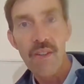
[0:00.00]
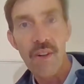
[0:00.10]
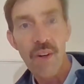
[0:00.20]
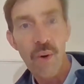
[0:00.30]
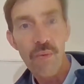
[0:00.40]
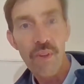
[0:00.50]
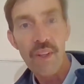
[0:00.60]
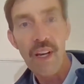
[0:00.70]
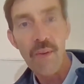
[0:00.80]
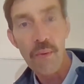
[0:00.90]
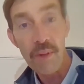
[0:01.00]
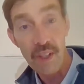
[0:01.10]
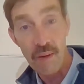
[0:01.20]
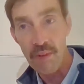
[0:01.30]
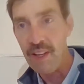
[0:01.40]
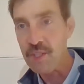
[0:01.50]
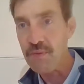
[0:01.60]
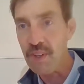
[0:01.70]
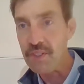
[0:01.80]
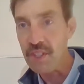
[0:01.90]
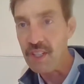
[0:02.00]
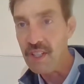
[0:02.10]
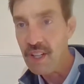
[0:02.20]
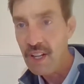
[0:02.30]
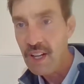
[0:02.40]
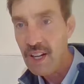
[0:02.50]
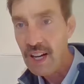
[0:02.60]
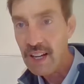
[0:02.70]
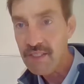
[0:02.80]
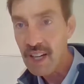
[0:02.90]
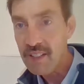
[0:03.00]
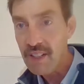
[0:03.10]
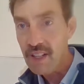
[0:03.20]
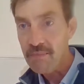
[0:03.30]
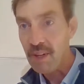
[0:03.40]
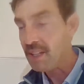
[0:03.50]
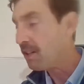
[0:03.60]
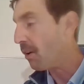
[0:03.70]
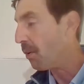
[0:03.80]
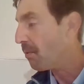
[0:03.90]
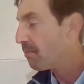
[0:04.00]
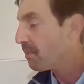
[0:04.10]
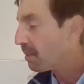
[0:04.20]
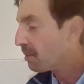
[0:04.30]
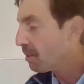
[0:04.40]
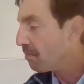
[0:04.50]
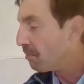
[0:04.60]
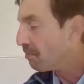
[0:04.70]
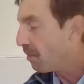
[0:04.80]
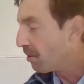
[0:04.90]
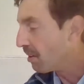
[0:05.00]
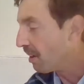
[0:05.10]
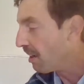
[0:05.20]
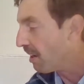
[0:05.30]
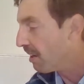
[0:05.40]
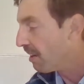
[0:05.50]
Hopefully that will become less fuzzy. I've got Marino. Good morning.